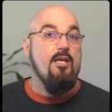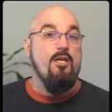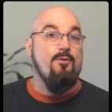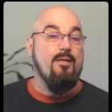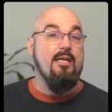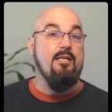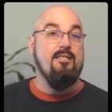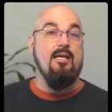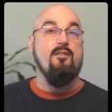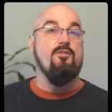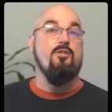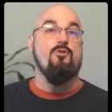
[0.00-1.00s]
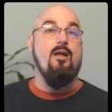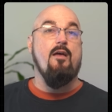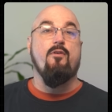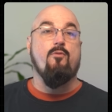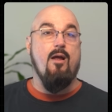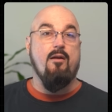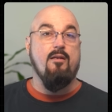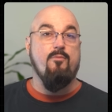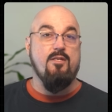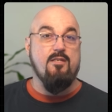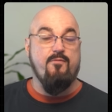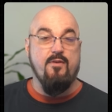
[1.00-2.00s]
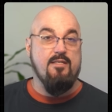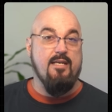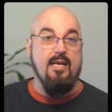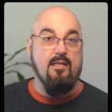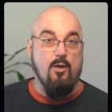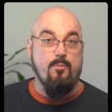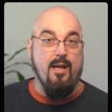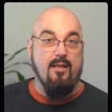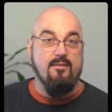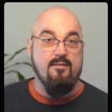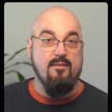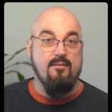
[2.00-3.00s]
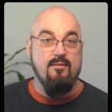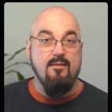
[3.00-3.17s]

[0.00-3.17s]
you get intelligent traffic routing with sophisticated load balancing.